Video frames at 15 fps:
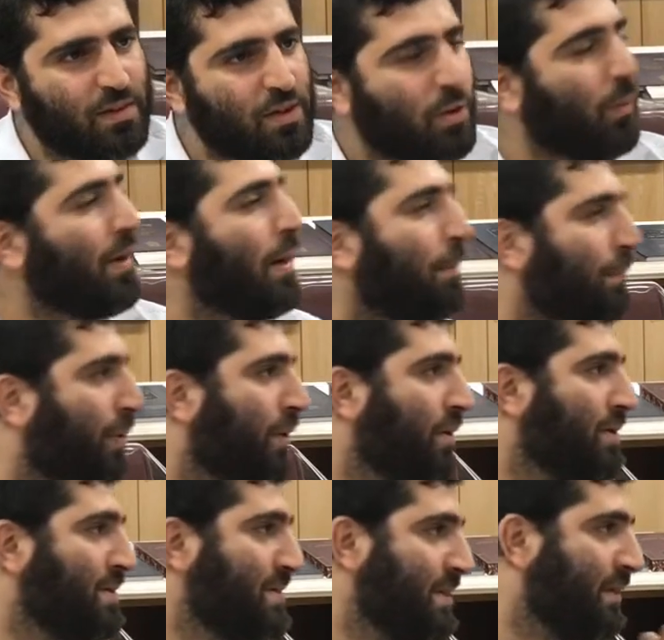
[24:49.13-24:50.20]
When a
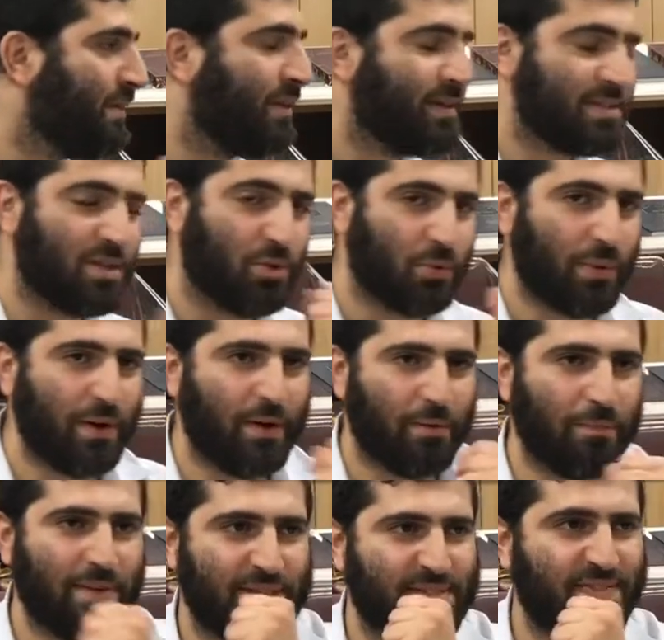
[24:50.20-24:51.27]
person does a rare
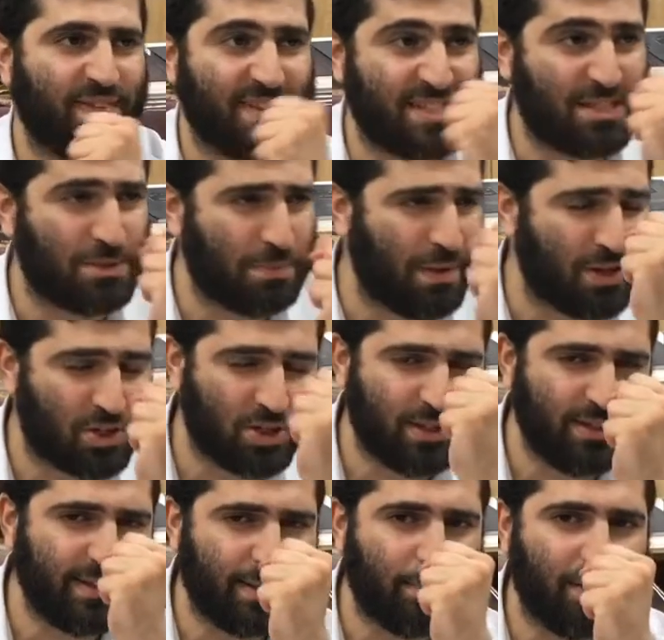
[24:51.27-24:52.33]
mitzvah, especially
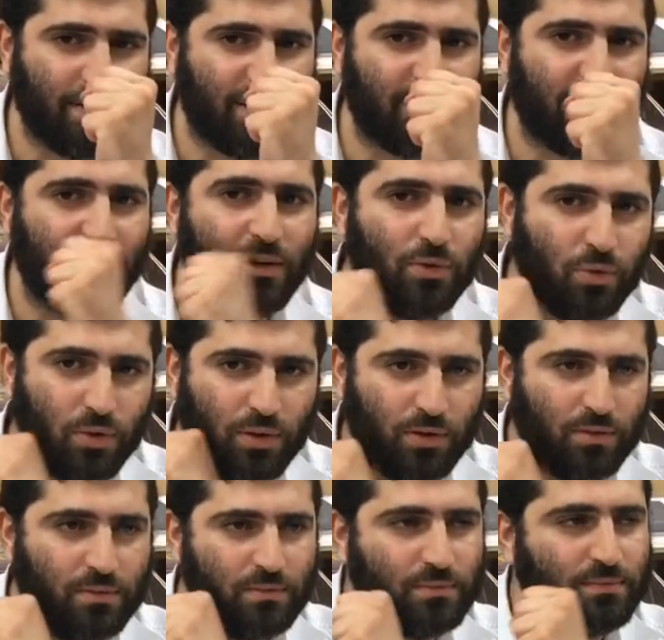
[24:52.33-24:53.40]
in the month of
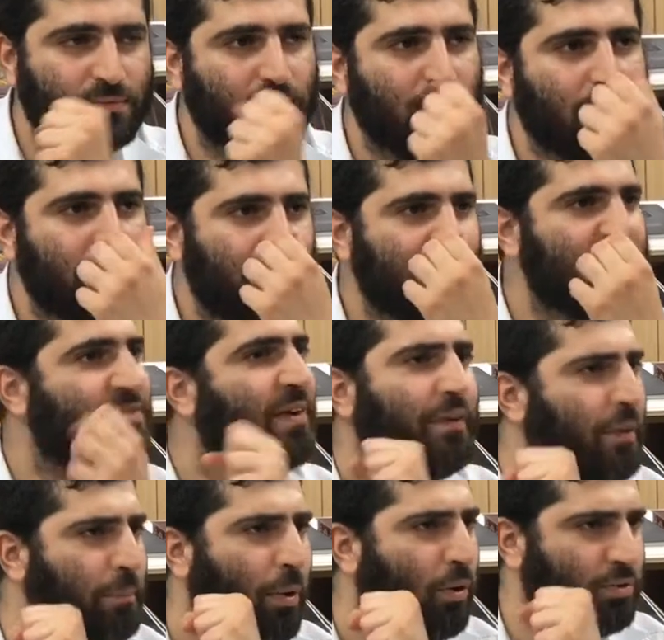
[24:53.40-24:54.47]
Elul, it's
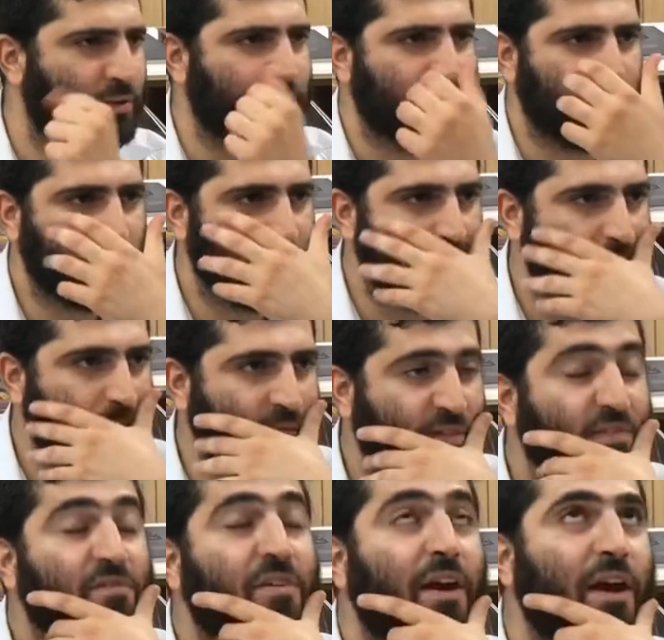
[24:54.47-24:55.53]
very potent.
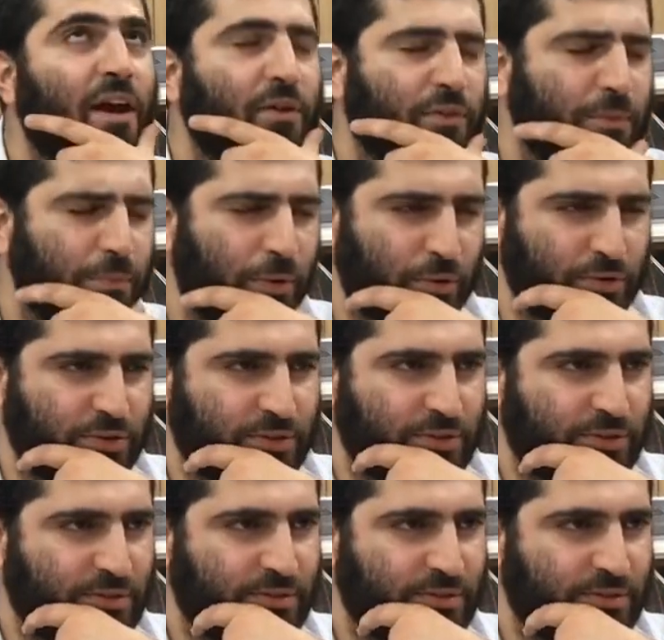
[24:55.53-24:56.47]
Very potent.